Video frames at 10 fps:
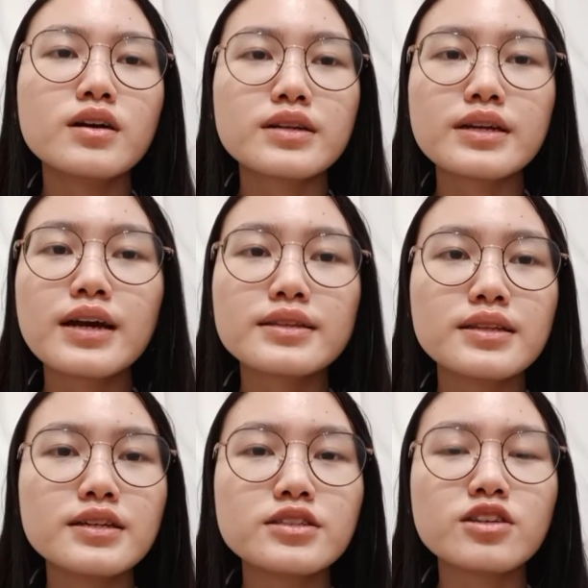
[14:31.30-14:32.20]

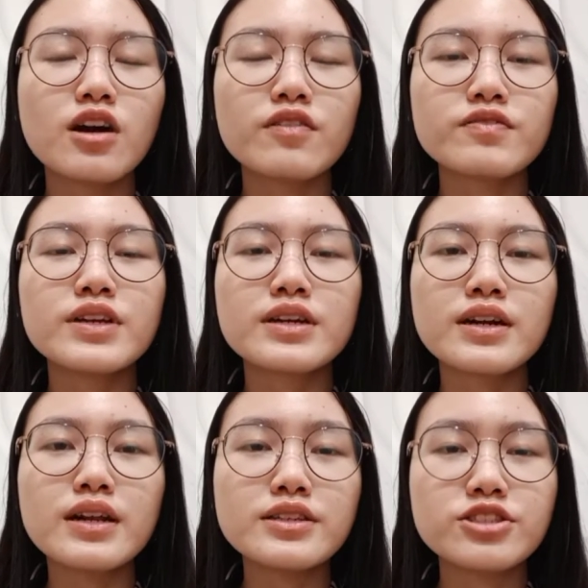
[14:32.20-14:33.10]
regardless of their
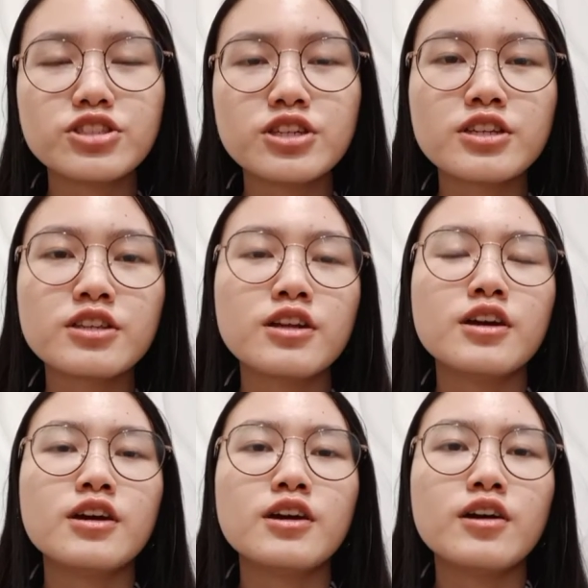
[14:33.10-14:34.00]
religion,
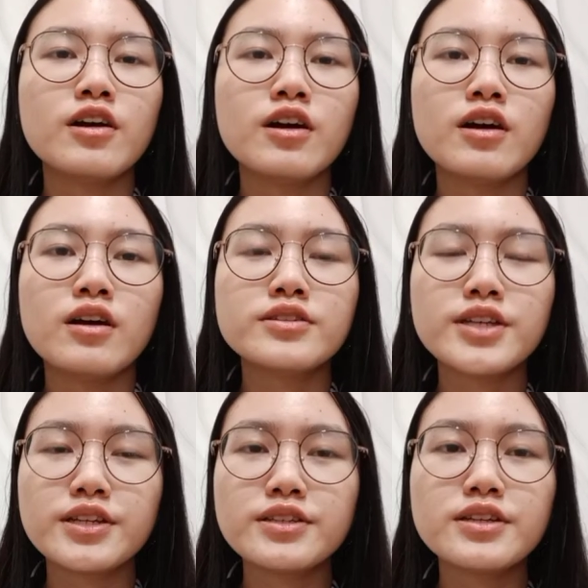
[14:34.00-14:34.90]

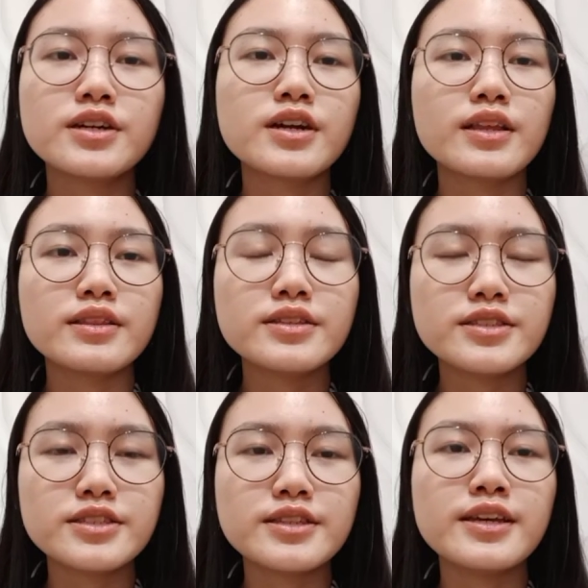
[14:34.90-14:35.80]
gender,
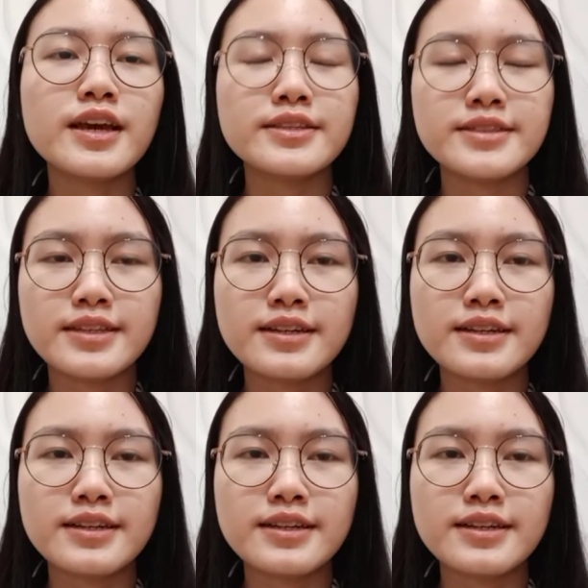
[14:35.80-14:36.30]
ethnicity, etc.